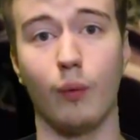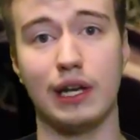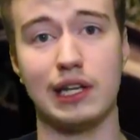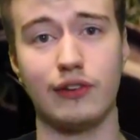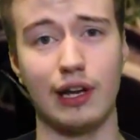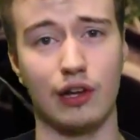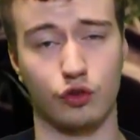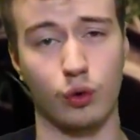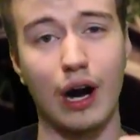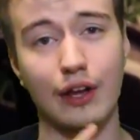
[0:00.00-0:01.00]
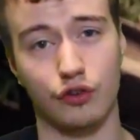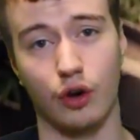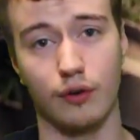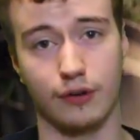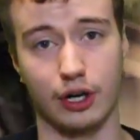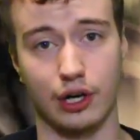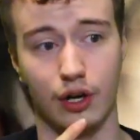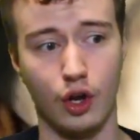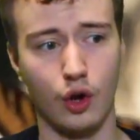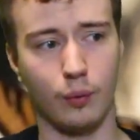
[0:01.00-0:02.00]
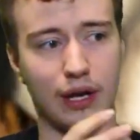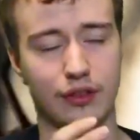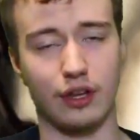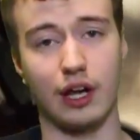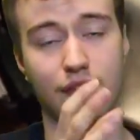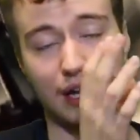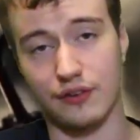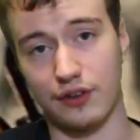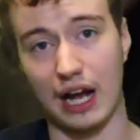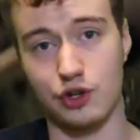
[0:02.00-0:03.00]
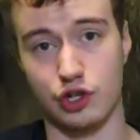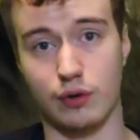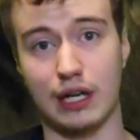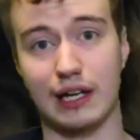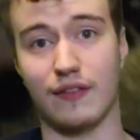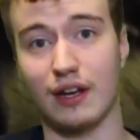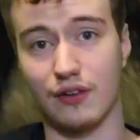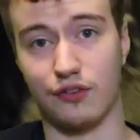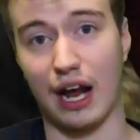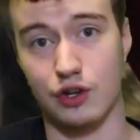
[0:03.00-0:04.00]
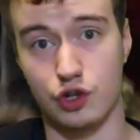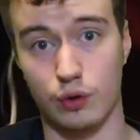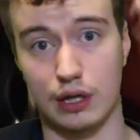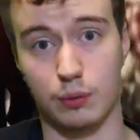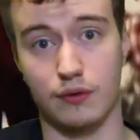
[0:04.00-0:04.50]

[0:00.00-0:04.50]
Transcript: when he did his crossover with the Nostalgia Critic in the Nostalgia Critic